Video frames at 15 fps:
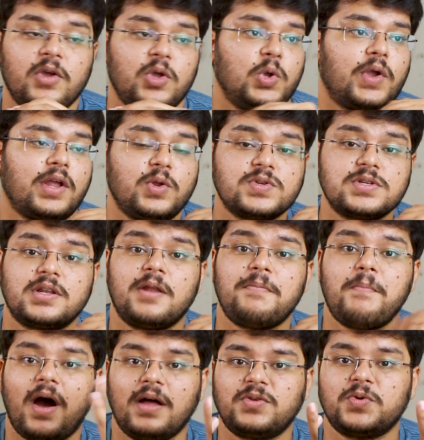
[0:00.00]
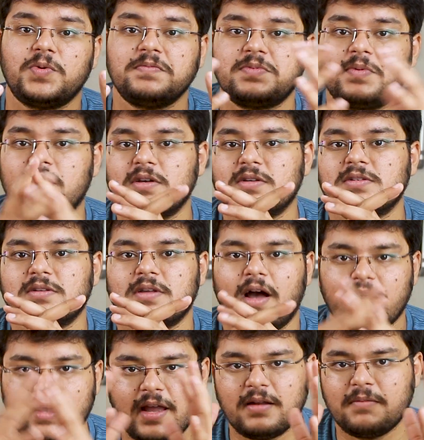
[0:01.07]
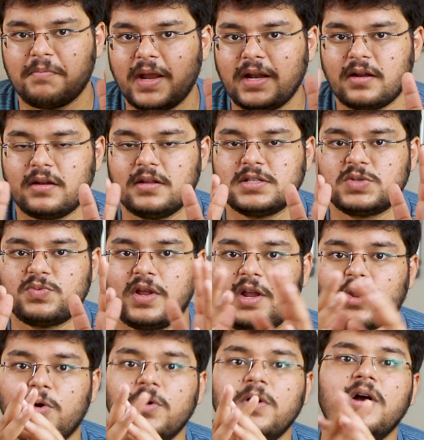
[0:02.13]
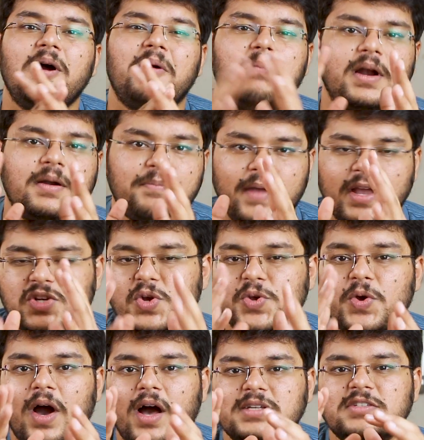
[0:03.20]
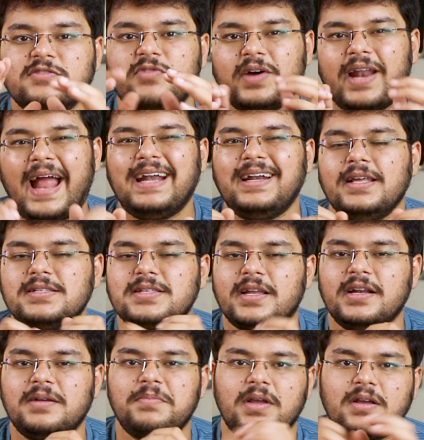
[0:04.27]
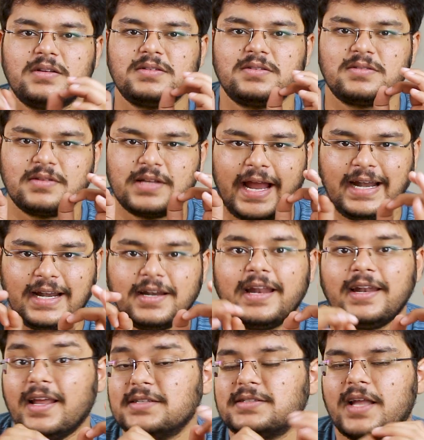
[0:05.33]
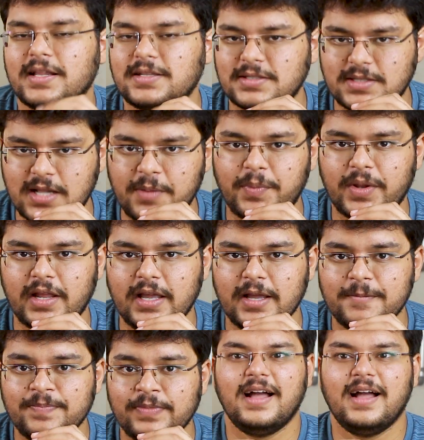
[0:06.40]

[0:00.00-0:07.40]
You can use it in bathrooms because again maintenance is very low, but make sure you ask for anti-skid because it does get slippery.